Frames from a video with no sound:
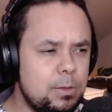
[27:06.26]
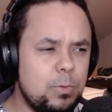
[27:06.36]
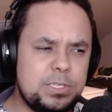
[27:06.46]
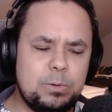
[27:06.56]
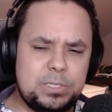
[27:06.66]

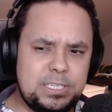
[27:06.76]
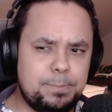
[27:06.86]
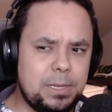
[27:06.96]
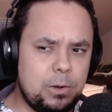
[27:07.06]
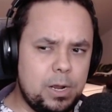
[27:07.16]
was it was
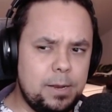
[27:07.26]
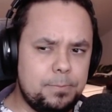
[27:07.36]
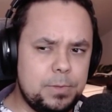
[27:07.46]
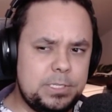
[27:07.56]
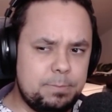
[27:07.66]
Sipila, right?
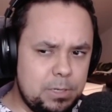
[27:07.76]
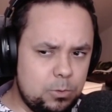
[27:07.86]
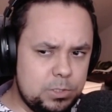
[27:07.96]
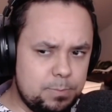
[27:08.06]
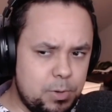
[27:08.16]
Sipila,
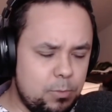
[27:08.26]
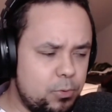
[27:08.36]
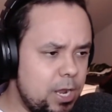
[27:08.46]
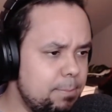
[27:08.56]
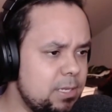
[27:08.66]
who was the
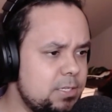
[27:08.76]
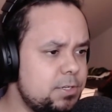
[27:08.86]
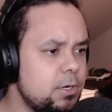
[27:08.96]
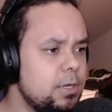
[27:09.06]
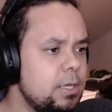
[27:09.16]
prime
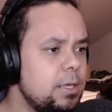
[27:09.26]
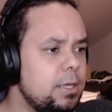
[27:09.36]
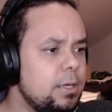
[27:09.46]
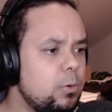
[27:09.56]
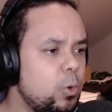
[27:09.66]
minister,
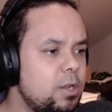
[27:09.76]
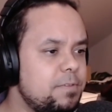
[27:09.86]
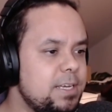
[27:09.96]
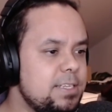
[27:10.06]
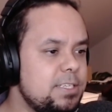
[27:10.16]
one of
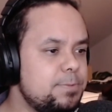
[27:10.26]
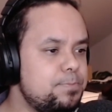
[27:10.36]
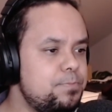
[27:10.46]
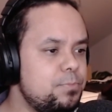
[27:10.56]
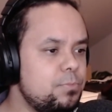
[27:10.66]
his
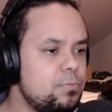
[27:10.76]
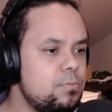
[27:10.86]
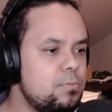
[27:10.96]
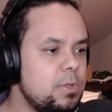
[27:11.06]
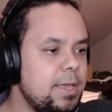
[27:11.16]

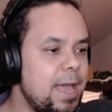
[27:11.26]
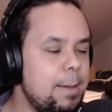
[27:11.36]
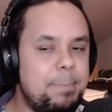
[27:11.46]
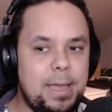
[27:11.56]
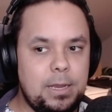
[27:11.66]

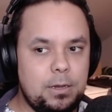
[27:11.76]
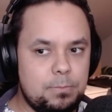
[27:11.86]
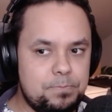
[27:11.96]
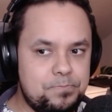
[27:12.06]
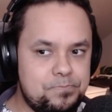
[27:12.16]

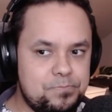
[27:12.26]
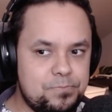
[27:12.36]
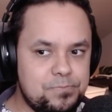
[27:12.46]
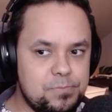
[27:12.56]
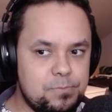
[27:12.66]
campaign
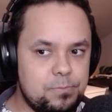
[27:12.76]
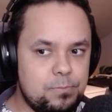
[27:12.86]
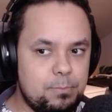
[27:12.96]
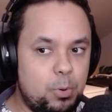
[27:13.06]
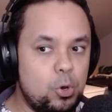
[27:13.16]

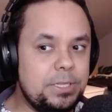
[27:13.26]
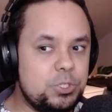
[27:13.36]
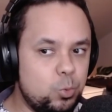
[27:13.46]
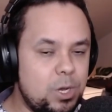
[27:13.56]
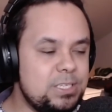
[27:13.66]

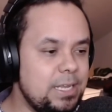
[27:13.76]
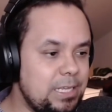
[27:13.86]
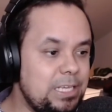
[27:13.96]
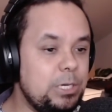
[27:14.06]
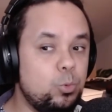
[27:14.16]
points was
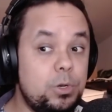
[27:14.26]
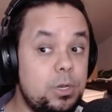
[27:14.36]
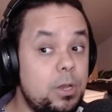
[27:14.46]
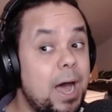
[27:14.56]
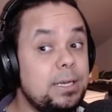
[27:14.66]
that he would
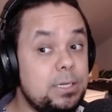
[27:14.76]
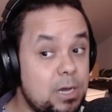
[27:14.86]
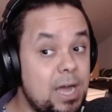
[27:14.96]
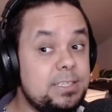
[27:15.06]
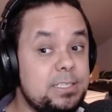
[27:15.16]
not
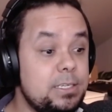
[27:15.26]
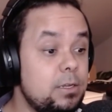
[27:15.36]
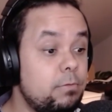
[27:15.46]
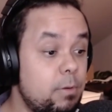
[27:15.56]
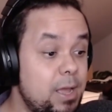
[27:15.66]
cut
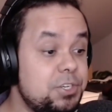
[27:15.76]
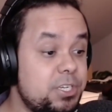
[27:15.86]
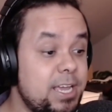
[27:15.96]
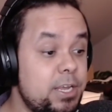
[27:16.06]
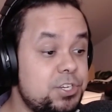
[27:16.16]
from
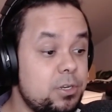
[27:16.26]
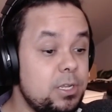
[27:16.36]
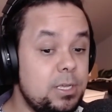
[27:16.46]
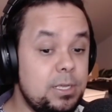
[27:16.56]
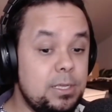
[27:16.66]
education.
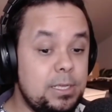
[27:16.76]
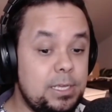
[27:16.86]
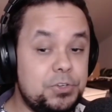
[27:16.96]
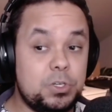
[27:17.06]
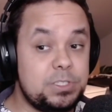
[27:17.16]

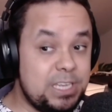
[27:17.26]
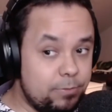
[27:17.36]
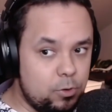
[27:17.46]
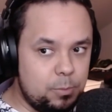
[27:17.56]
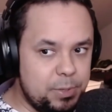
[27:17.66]
He took
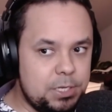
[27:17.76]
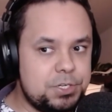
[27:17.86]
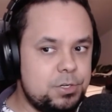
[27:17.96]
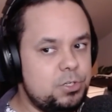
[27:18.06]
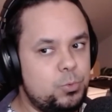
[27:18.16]
several
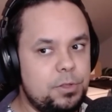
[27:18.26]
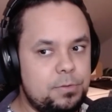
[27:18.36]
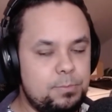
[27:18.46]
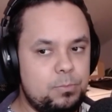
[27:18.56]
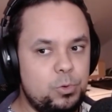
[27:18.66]
pictures
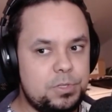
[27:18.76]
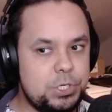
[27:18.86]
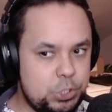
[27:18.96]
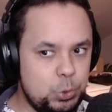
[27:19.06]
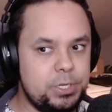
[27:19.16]
with with
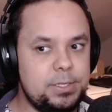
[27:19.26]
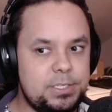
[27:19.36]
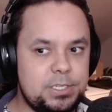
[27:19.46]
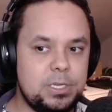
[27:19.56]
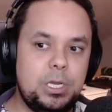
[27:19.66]

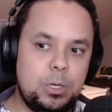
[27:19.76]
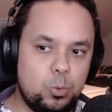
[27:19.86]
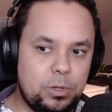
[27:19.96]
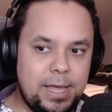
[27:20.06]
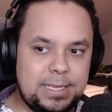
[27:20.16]
students
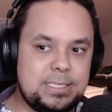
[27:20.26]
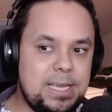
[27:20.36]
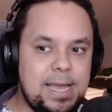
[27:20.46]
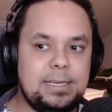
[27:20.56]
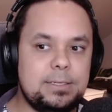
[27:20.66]
with like a
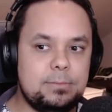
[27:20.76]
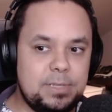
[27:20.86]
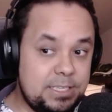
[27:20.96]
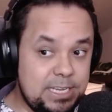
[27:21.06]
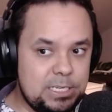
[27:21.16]
sign
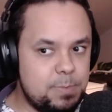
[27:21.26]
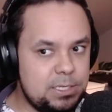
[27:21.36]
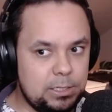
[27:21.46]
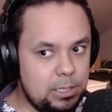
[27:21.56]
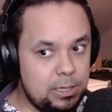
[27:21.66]
that says
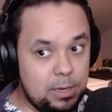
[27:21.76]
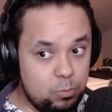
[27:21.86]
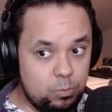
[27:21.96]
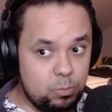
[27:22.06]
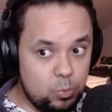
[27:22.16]
basically that
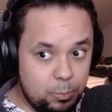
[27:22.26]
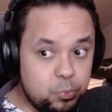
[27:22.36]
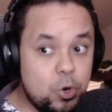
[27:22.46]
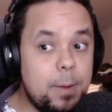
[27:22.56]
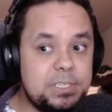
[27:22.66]
we
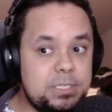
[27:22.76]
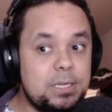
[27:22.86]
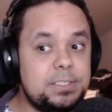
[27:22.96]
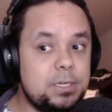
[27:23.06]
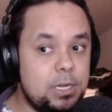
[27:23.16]
promise
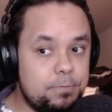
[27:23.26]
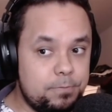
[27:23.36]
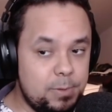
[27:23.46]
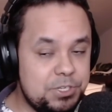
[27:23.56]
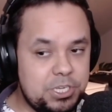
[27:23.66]
not to cut
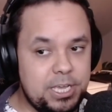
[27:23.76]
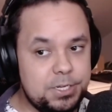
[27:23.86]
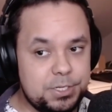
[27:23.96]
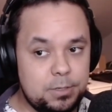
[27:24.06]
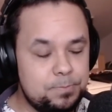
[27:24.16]
from
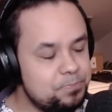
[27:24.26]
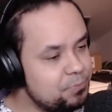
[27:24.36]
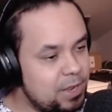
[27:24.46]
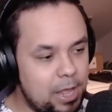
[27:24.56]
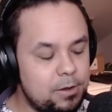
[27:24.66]
education,
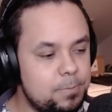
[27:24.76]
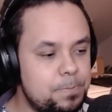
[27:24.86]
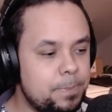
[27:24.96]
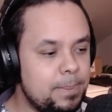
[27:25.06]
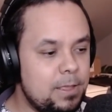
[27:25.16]
and
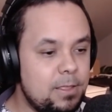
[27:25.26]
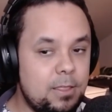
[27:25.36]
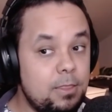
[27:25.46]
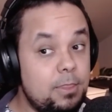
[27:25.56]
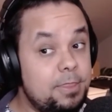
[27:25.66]

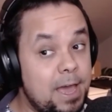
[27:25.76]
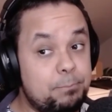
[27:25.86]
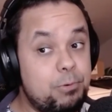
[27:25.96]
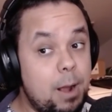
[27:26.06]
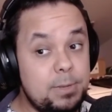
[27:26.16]

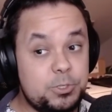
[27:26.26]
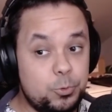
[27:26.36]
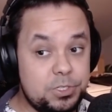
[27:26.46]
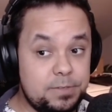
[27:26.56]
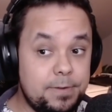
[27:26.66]
that promise
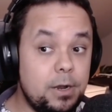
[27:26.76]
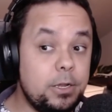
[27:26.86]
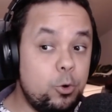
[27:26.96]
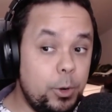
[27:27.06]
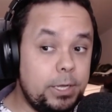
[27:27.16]
was very
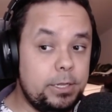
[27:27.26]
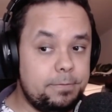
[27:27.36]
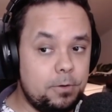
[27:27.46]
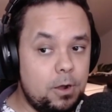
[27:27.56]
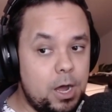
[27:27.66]
quickly
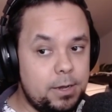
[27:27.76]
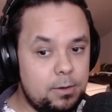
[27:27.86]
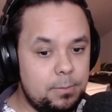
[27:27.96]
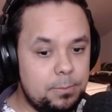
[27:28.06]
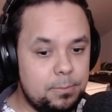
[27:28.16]

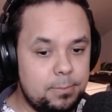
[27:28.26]
forgotten.